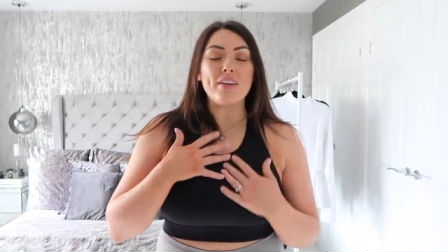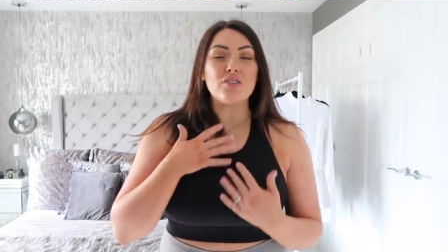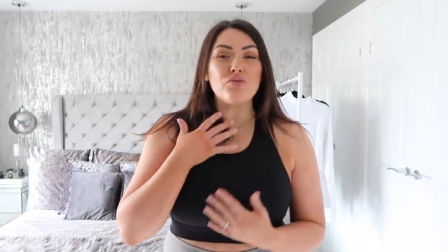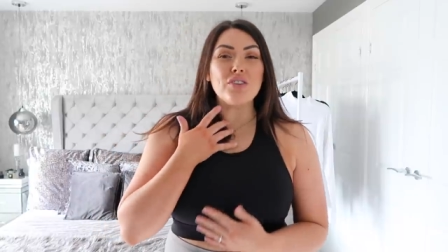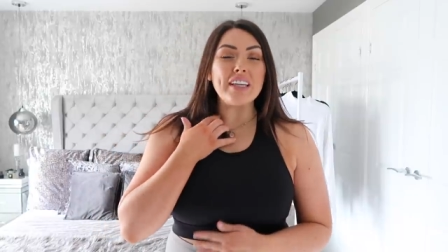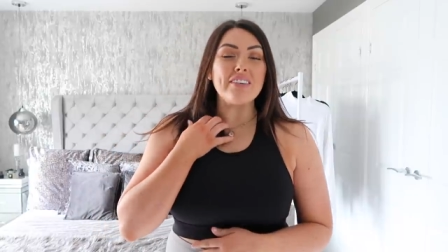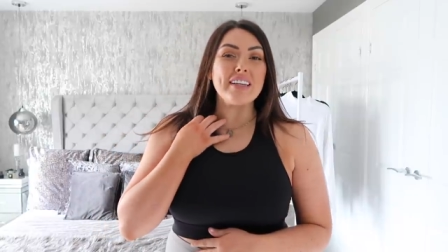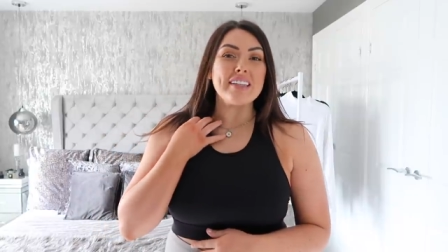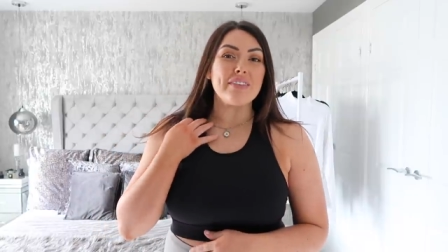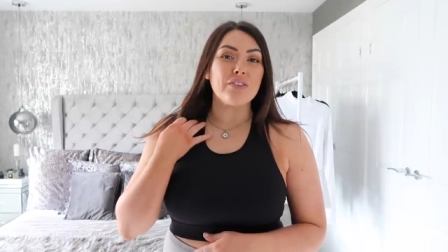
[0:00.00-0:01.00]
It's really,
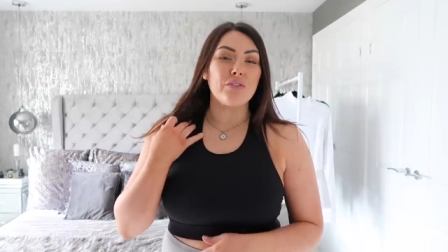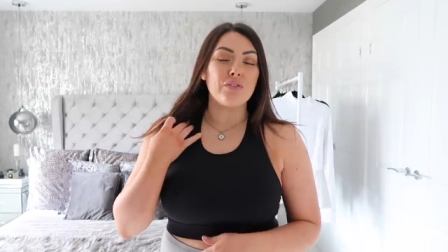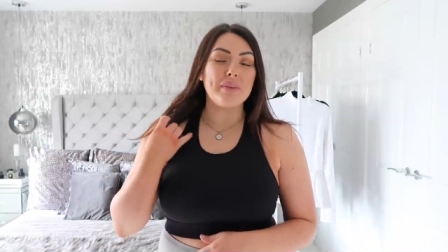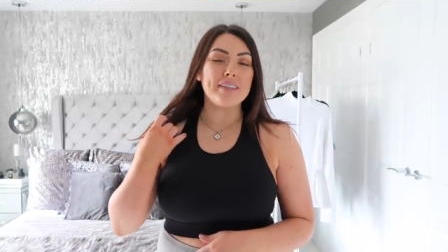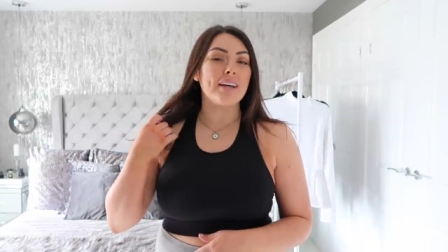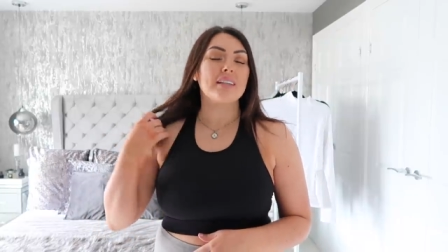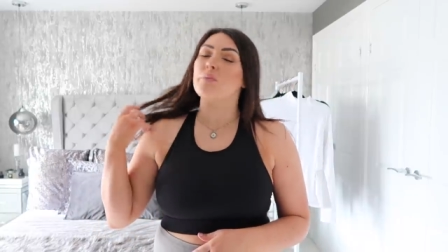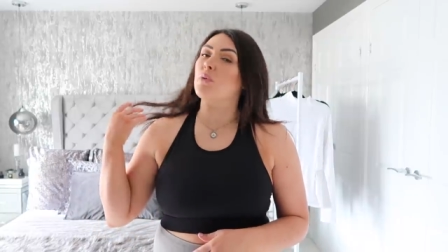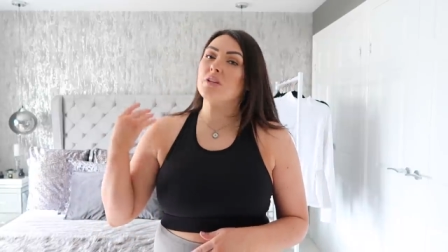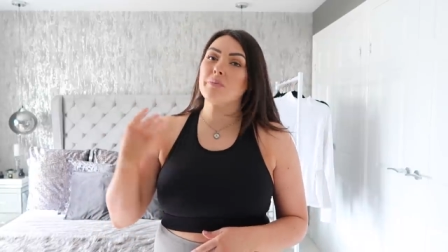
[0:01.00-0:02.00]
really difficult for me to get a
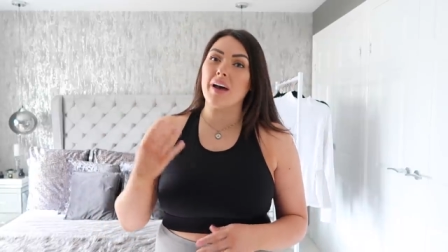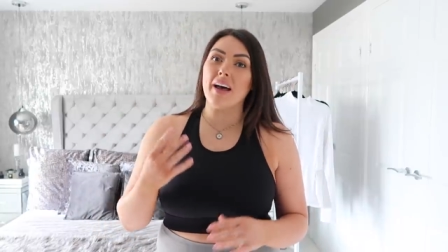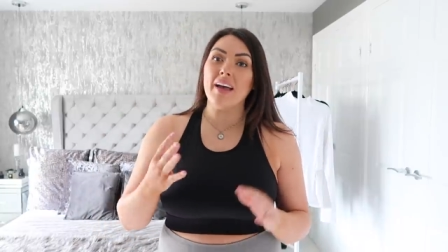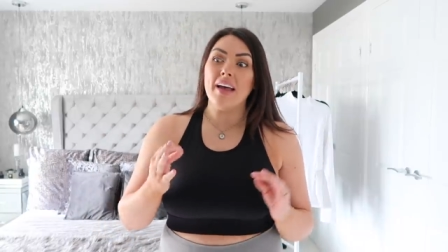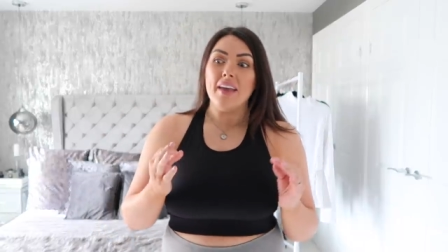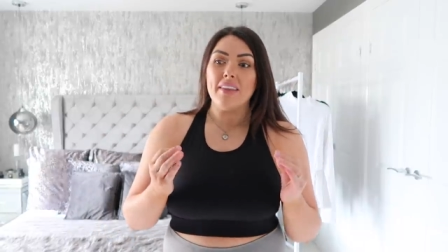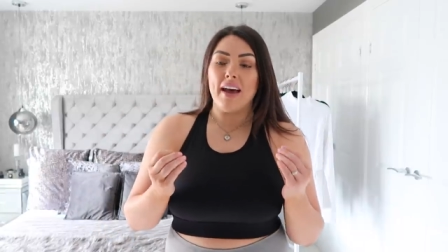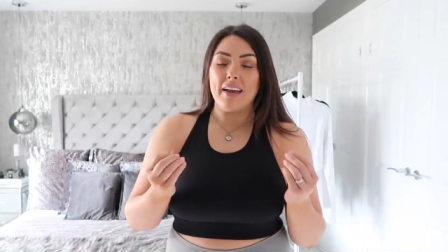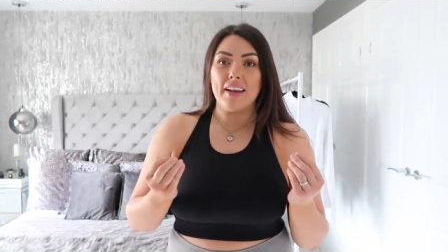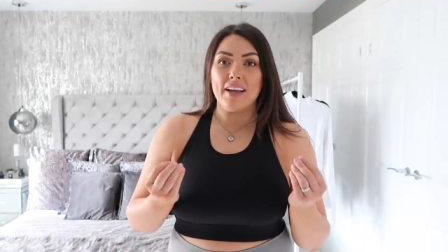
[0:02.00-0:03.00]
sports bra
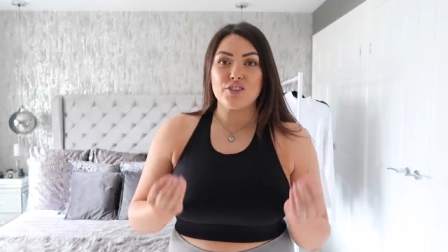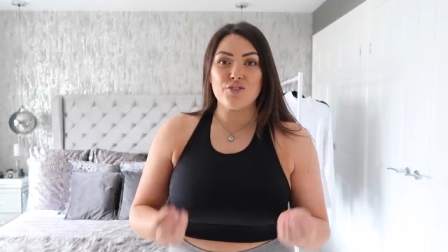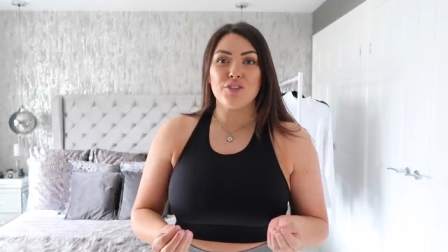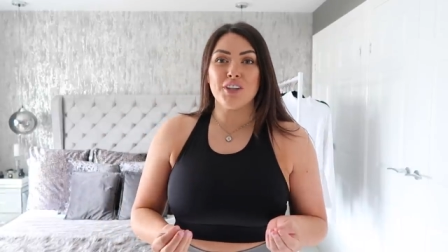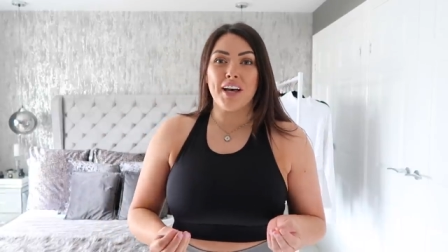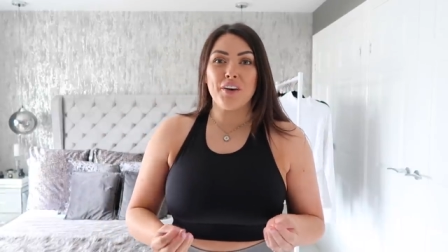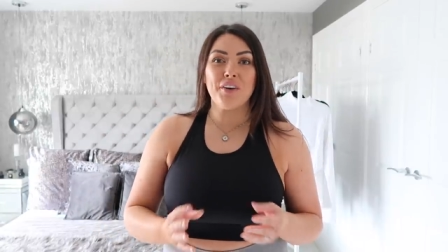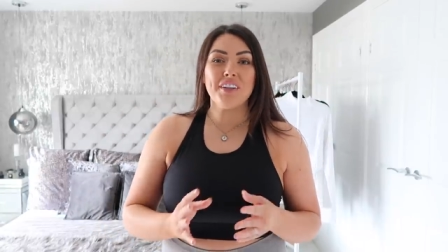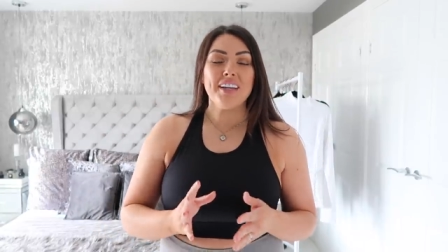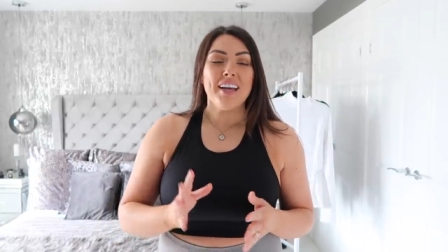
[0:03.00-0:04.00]
that I can actually rely
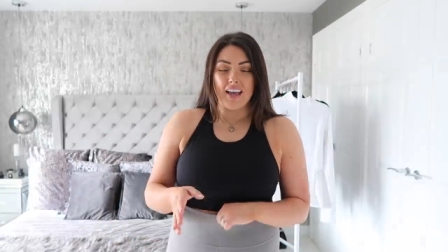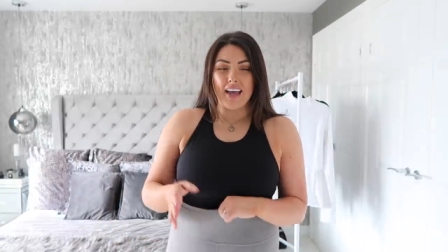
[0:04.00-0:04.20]
on.